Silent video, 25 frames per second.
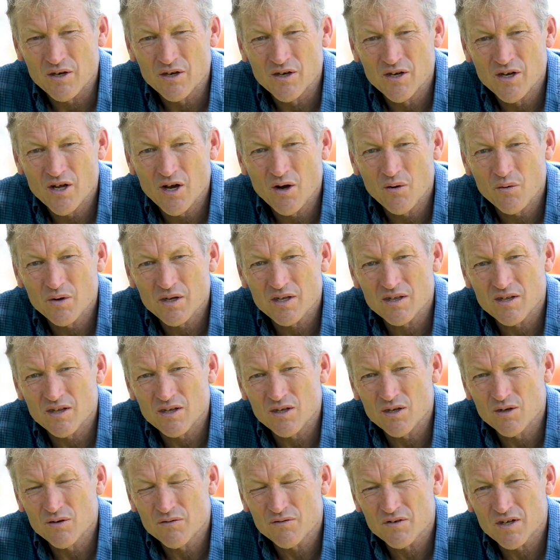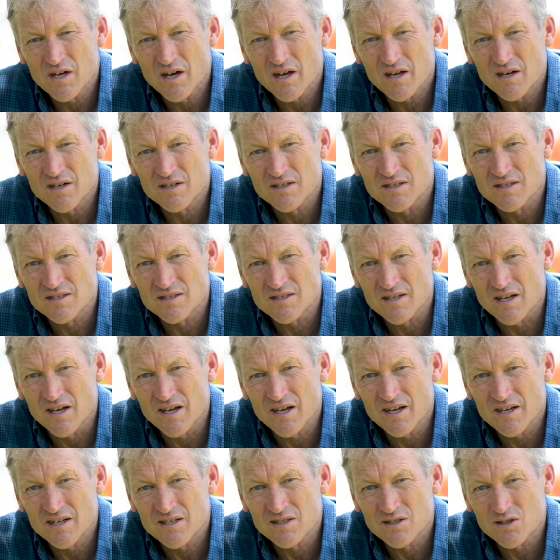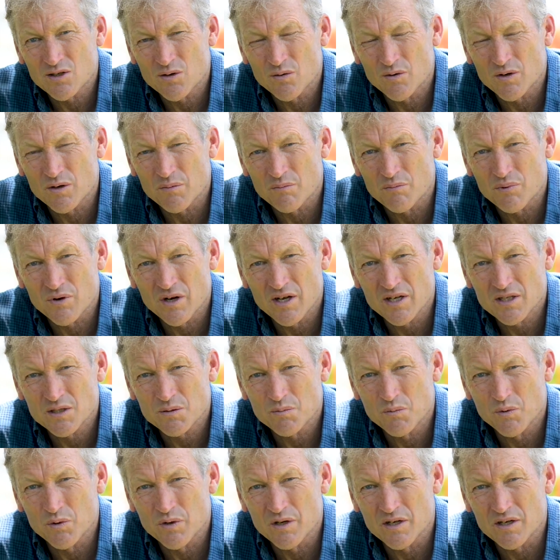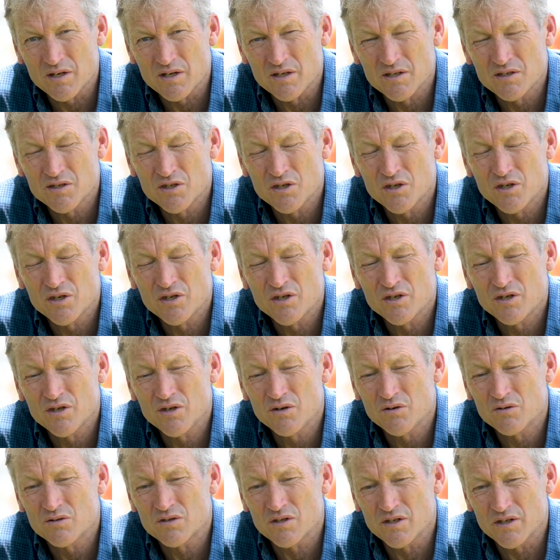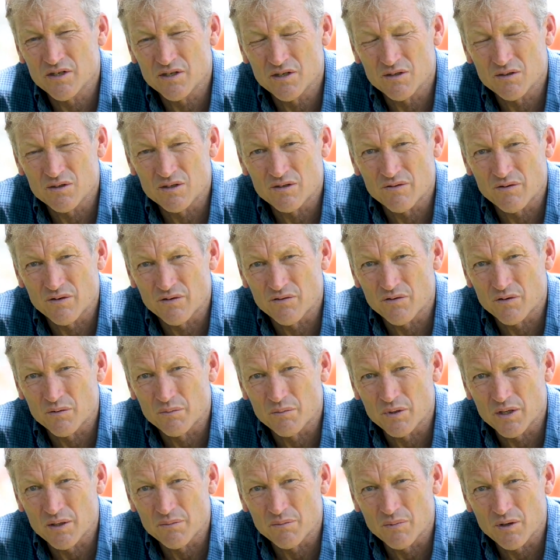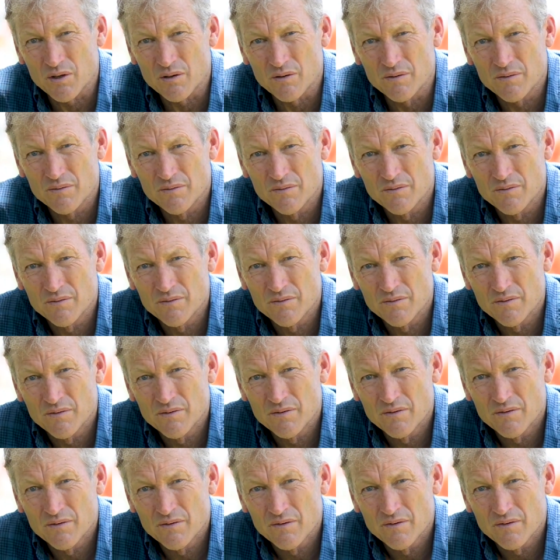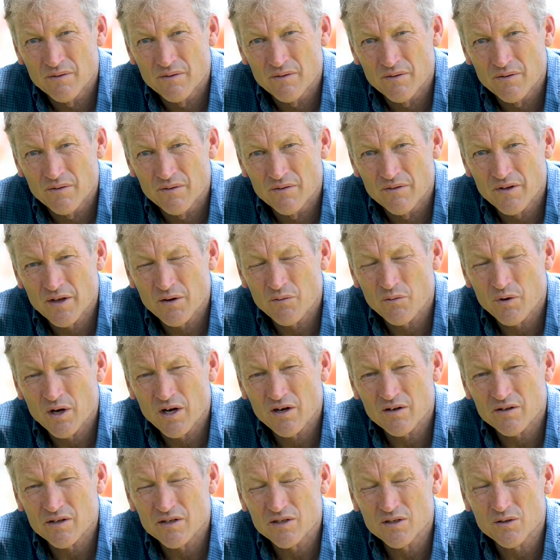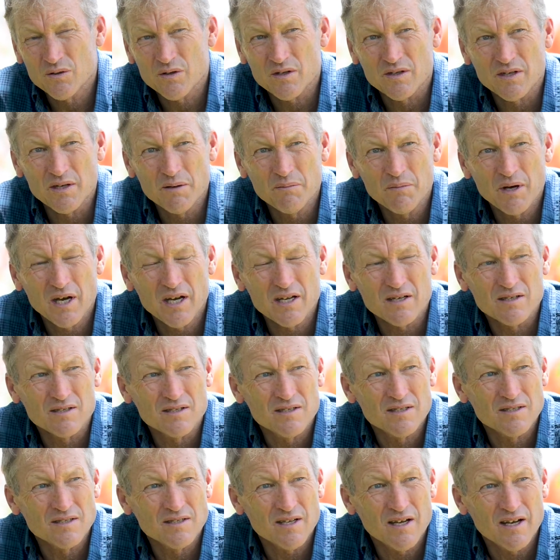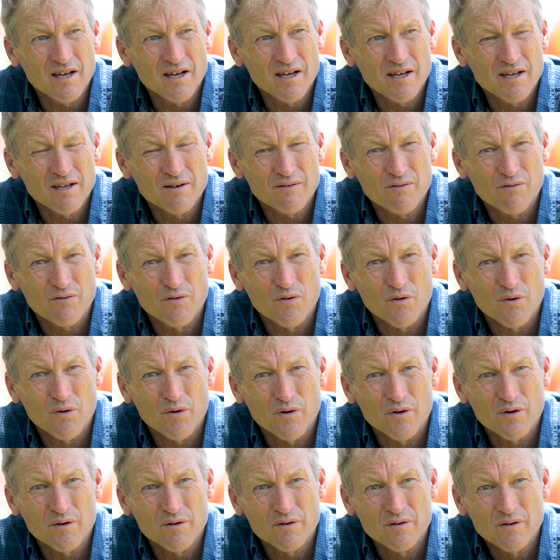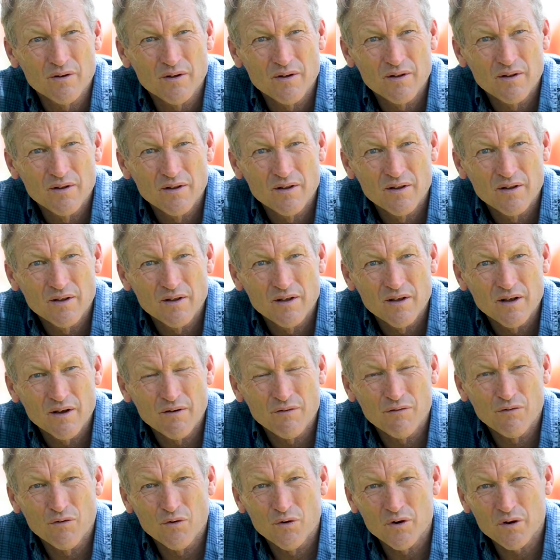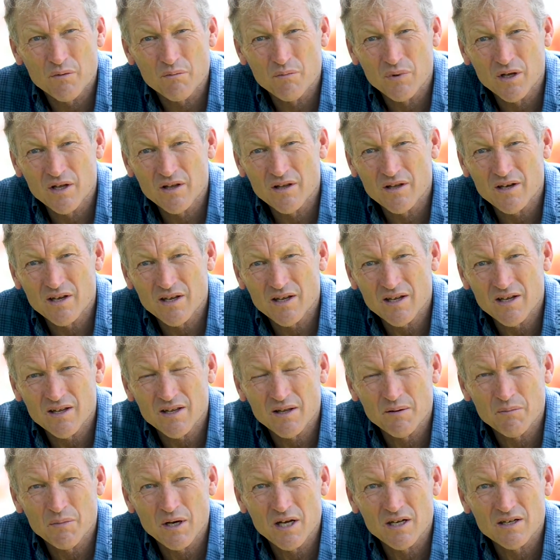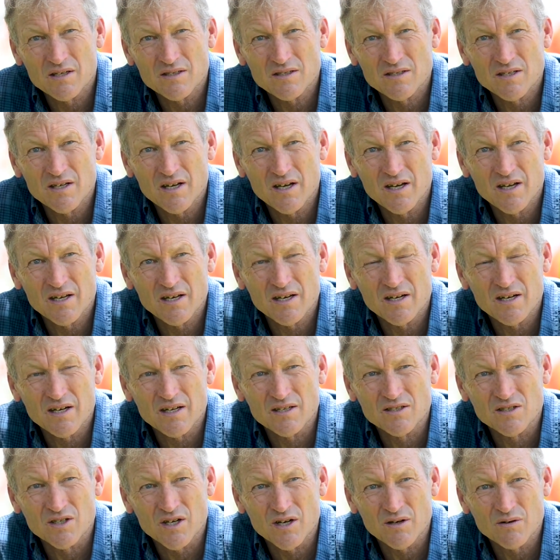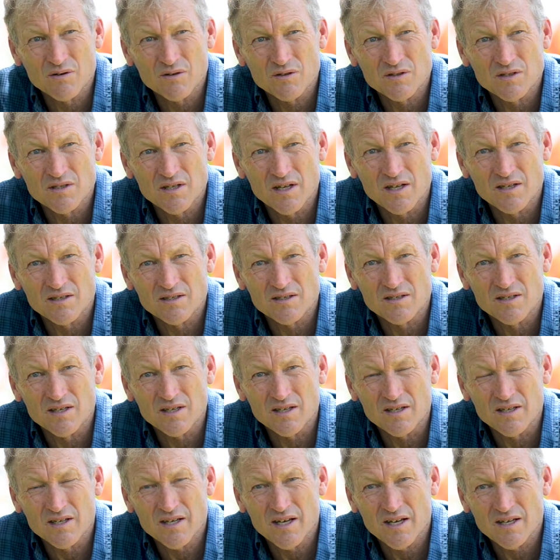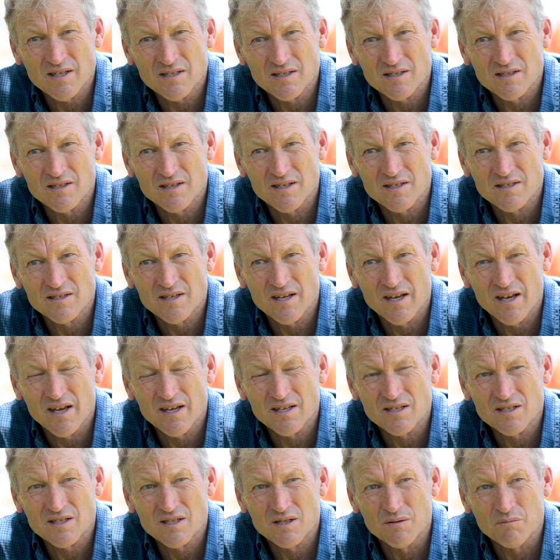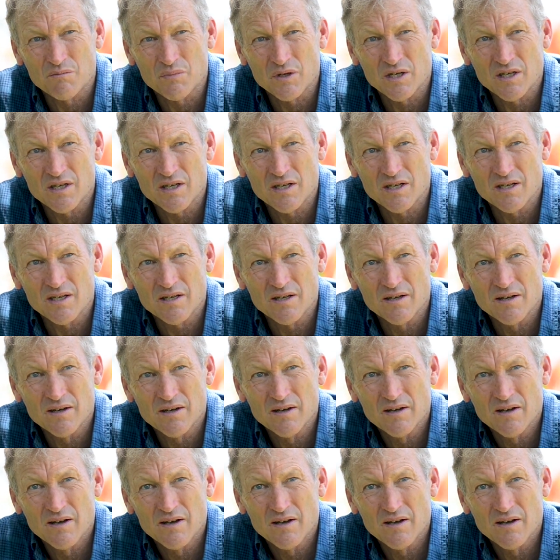knowing that you've got a design toward a price point is hugely useful for people. They rarely do it. They might design for affordability, they might design in a general sense that yes, this has to